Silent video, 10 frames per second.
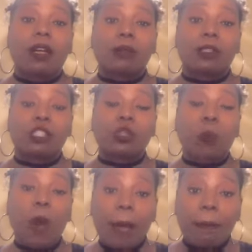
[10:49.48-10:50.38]

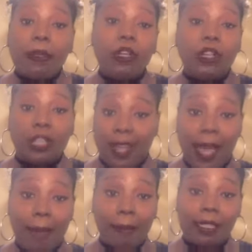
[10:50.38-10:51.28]
Swap good
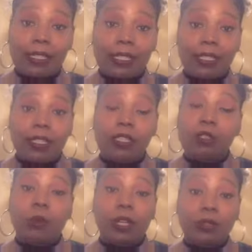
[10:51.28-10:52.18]
habits
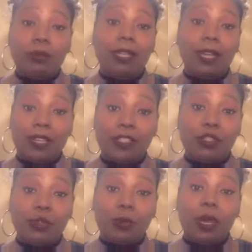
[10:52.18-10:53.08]
is what you can
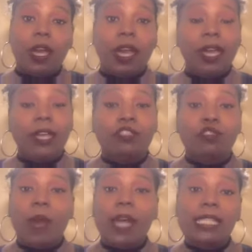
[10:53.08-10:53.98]
do, and
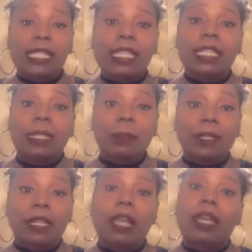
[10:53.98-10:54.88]
try to
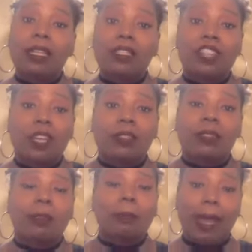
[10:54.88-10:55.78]
eliminate each
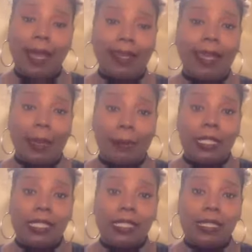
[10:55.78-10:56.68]
other's bad
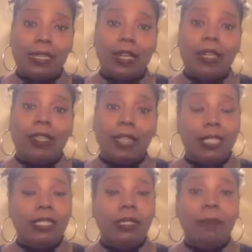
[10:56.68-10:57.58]
habits.
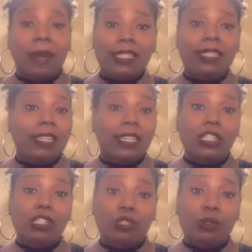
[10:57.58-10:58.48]
That's the best thing
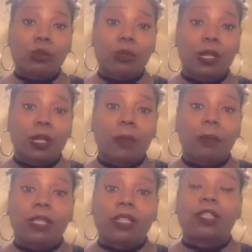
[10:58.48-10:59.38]
to do,
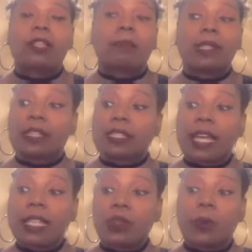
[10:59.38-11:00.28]
because
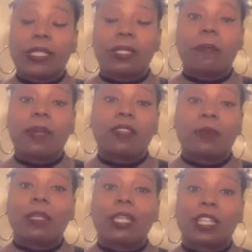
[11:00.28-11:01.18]
that's going to make the
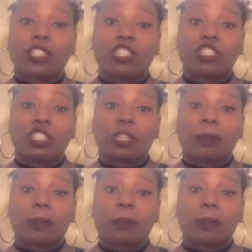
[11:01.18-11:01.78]
relationship